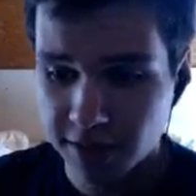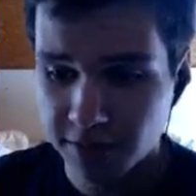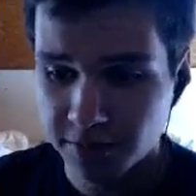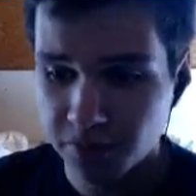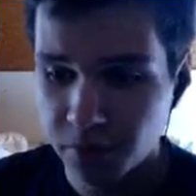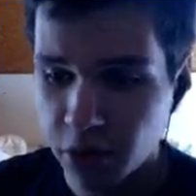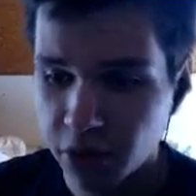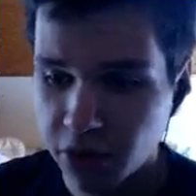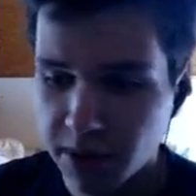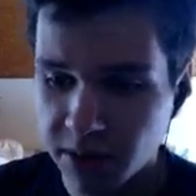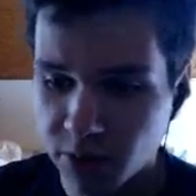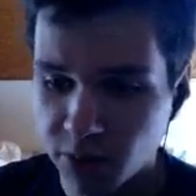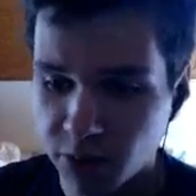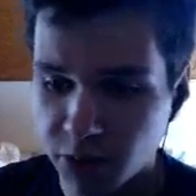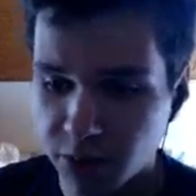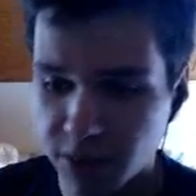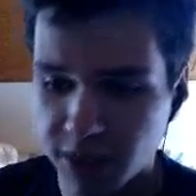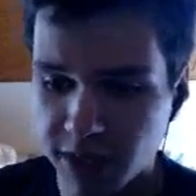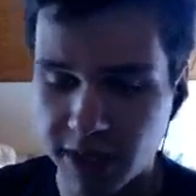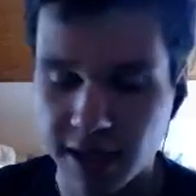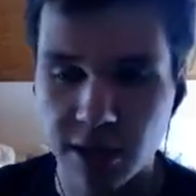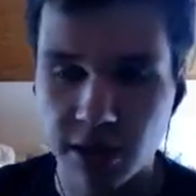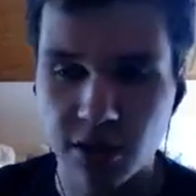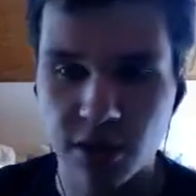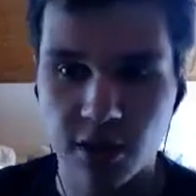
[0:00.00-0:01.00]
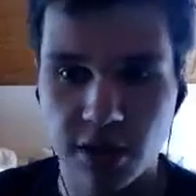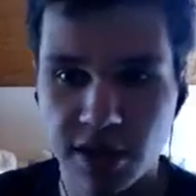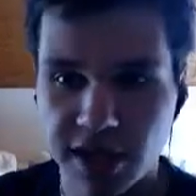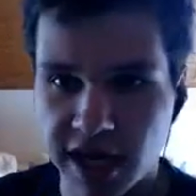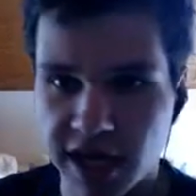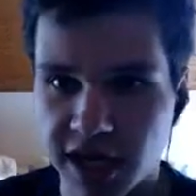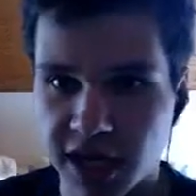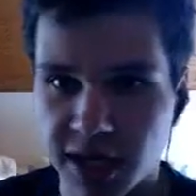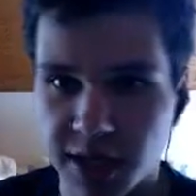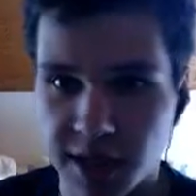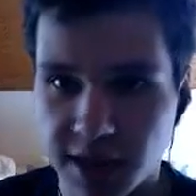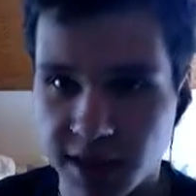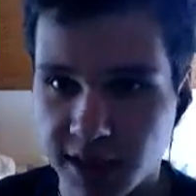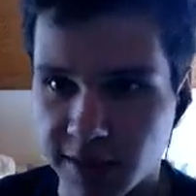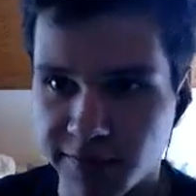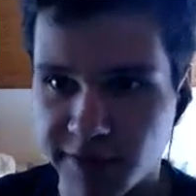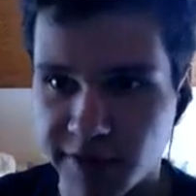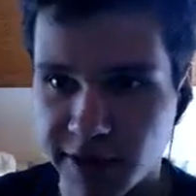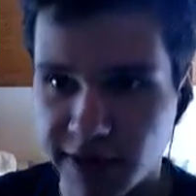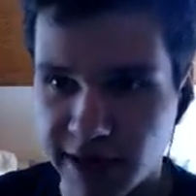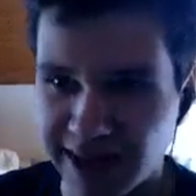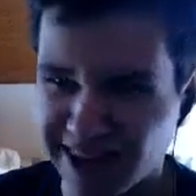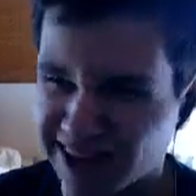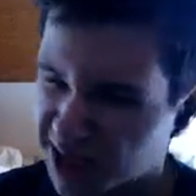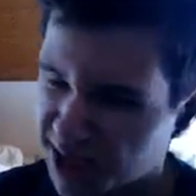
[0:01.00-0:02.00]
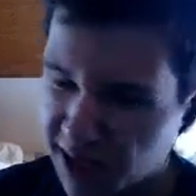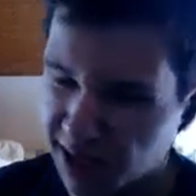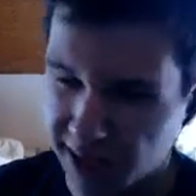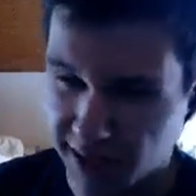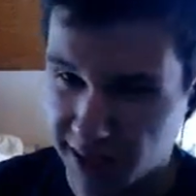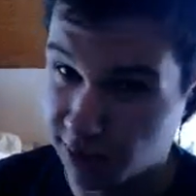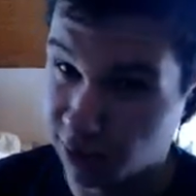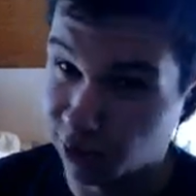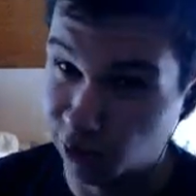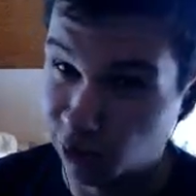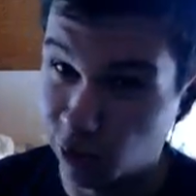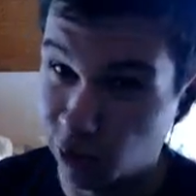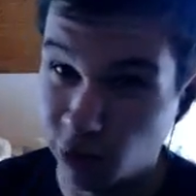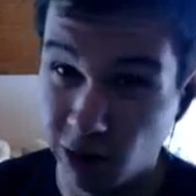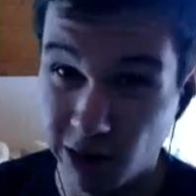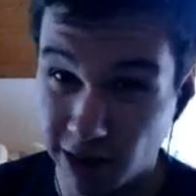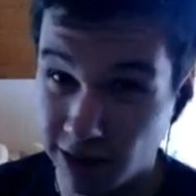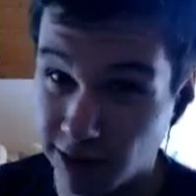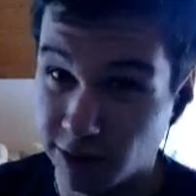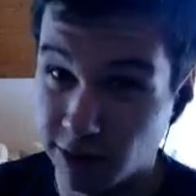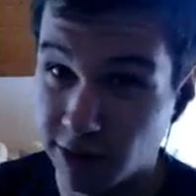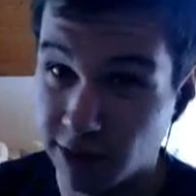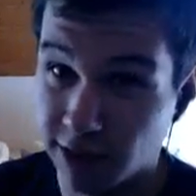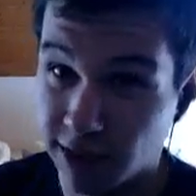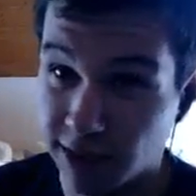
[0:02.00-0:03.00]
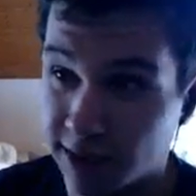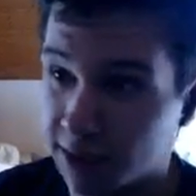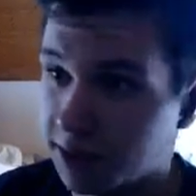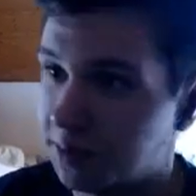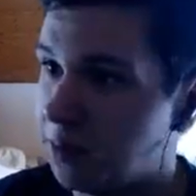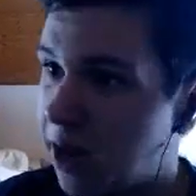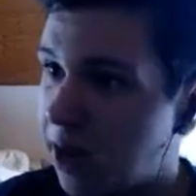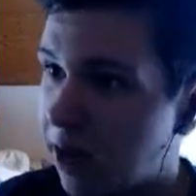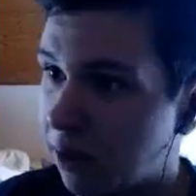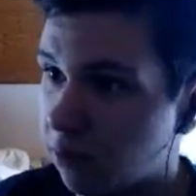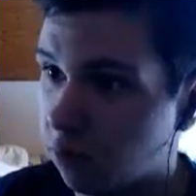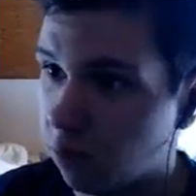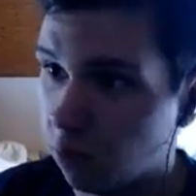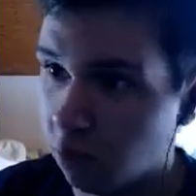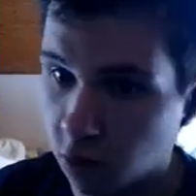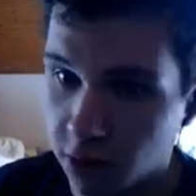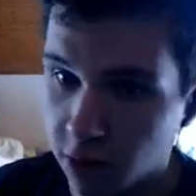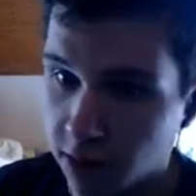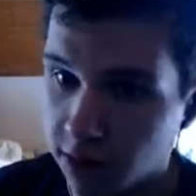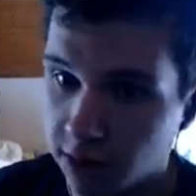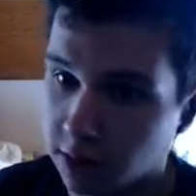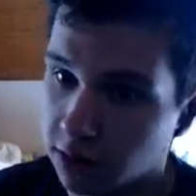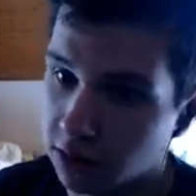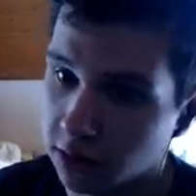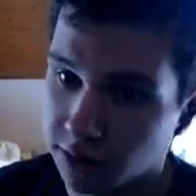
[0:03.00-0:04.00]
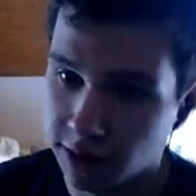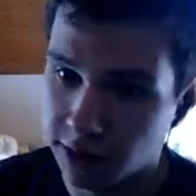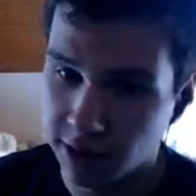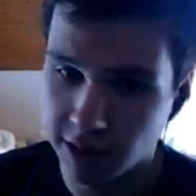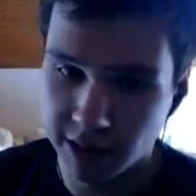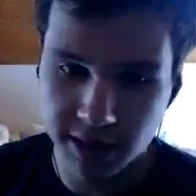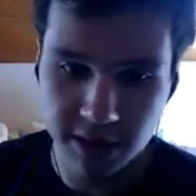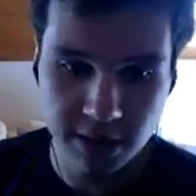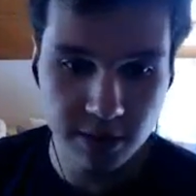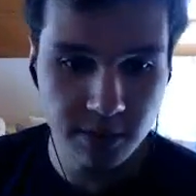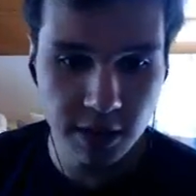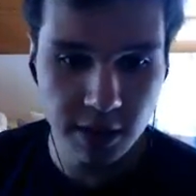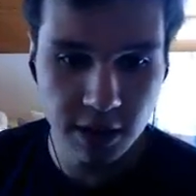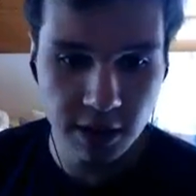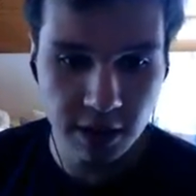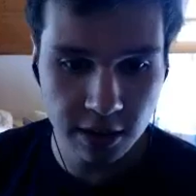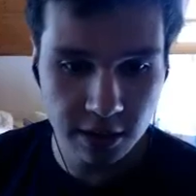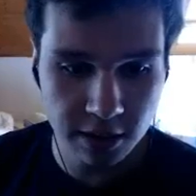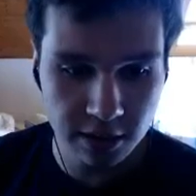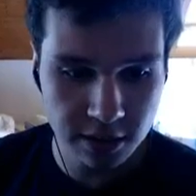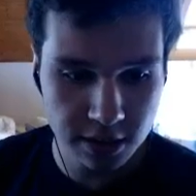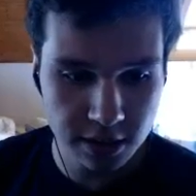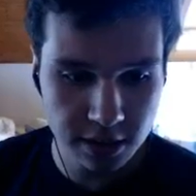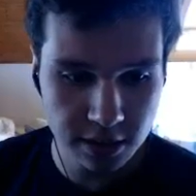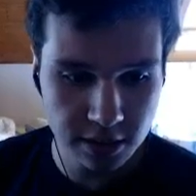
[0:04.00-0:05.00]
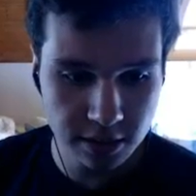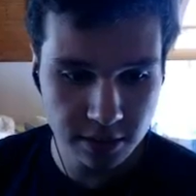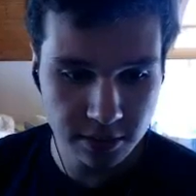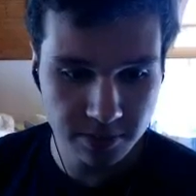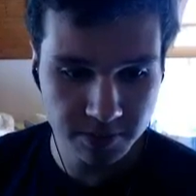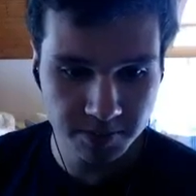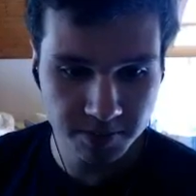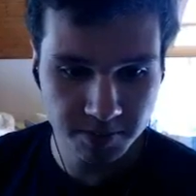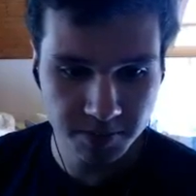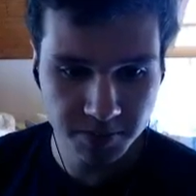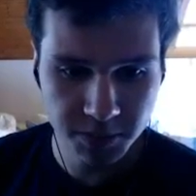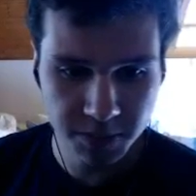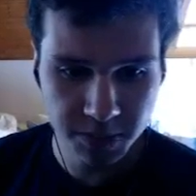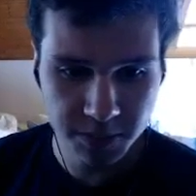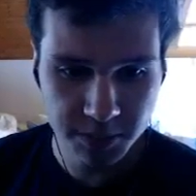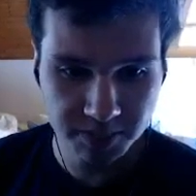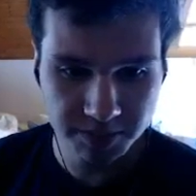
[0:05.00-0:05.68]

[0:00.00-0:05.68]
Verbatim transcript: because I want to get that early Energize, I think Energize is a really good item. A really good item. And yeah.